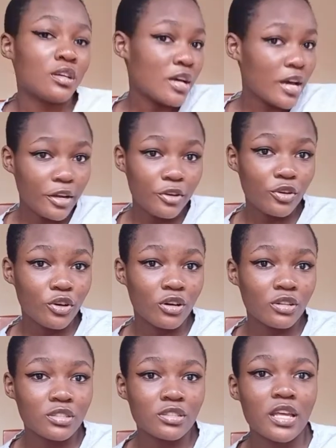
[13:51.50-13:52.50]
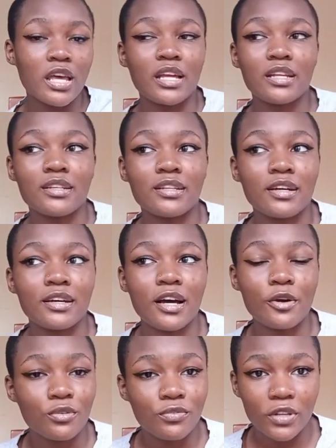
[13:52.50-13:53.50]
are yours, and how
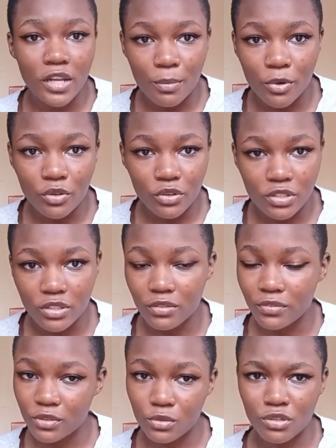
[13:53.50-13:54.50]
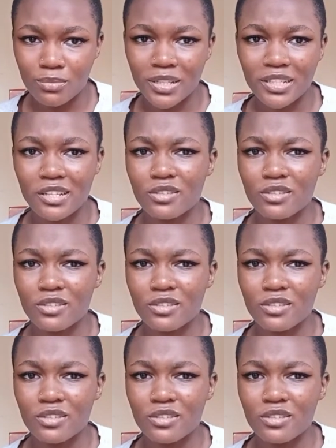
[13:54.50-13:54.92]
you feel about yourself is what matters.